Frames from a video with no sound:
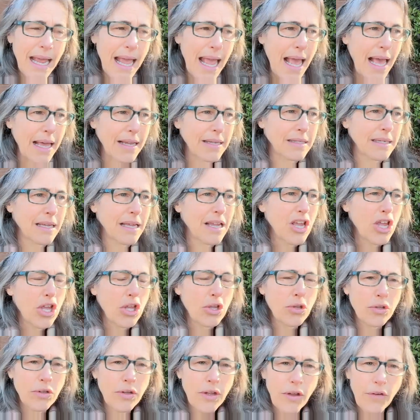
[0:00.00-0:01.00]
And
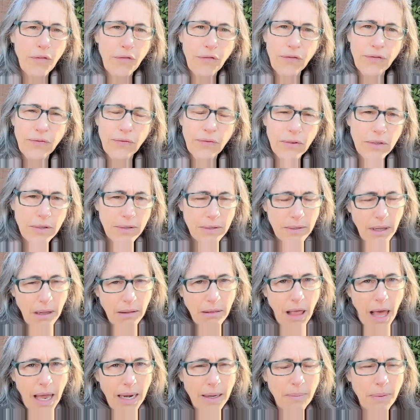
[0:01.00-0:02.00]
if a
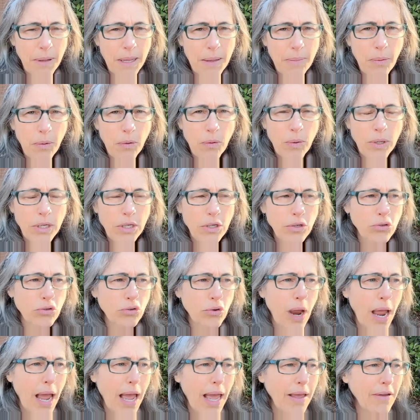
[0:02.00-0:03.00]
lot of people, when you
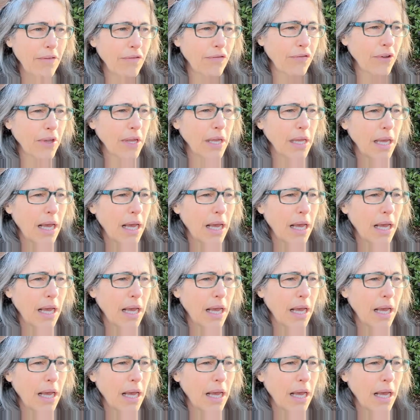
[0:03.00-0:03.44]
drive